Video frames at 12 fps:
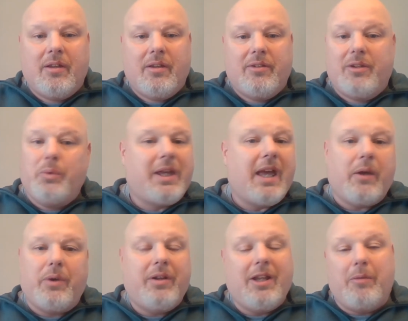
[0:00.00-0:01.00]
See, we can't
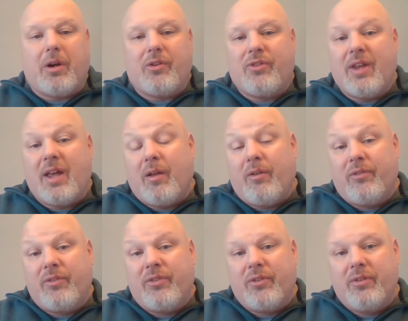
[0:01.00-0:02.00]
redeem
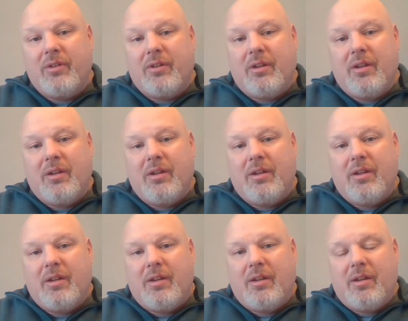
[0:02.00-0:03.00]
ourselves.
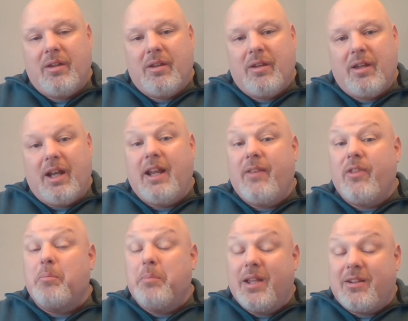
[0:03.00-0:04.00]
And in the
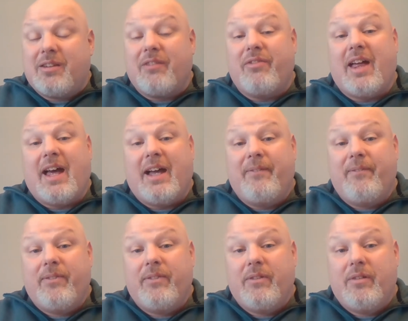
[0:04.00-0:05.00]
midst of that,
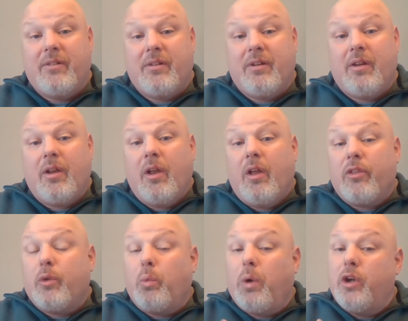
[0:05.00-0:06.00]

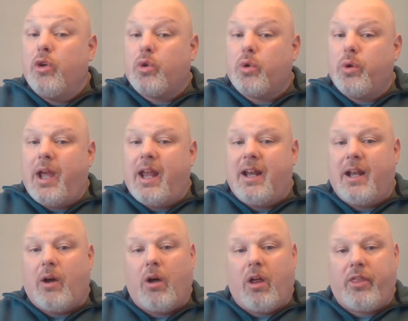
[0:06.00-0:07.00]
the one who created
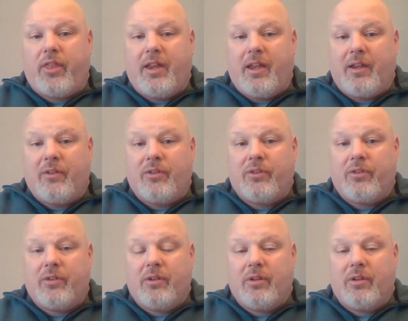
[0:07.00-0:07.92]
all things